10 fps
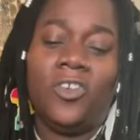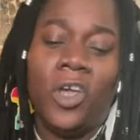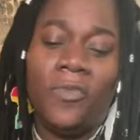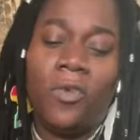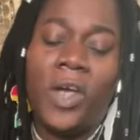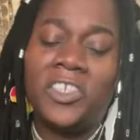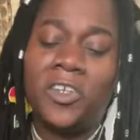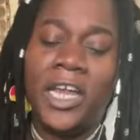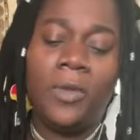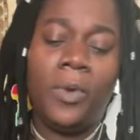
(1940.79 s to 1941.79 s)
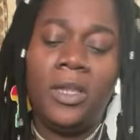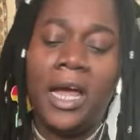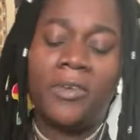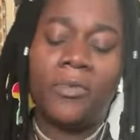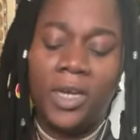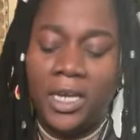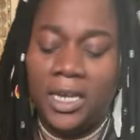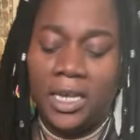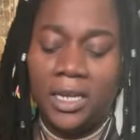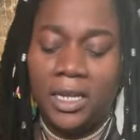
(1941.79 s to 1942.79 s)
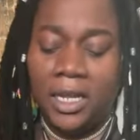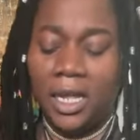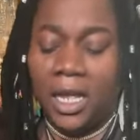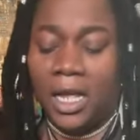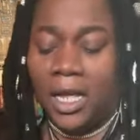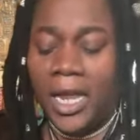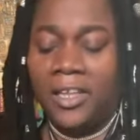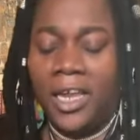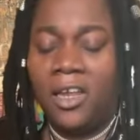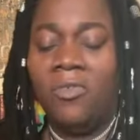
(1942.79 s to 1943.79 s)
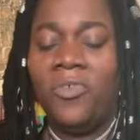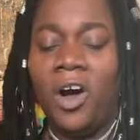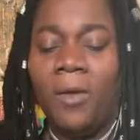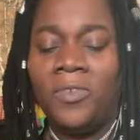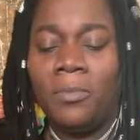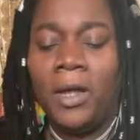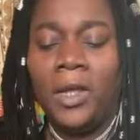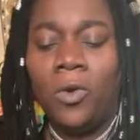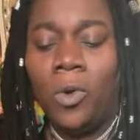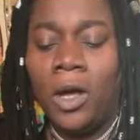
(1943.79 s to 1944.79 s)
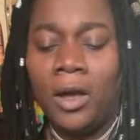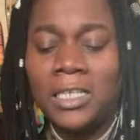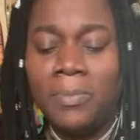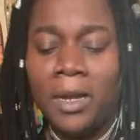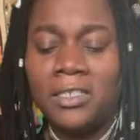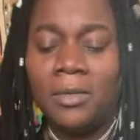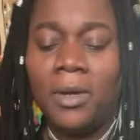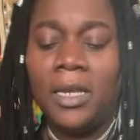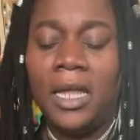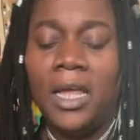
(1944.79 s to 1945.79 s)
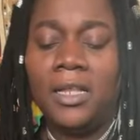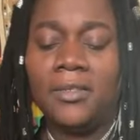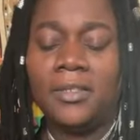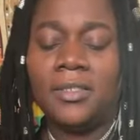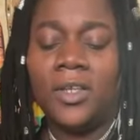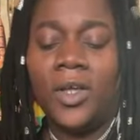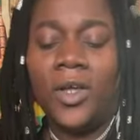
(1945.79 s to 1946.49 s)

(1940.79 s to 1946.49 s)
So if you resonate with that reading, it involves somebody who works a spell and somebody else.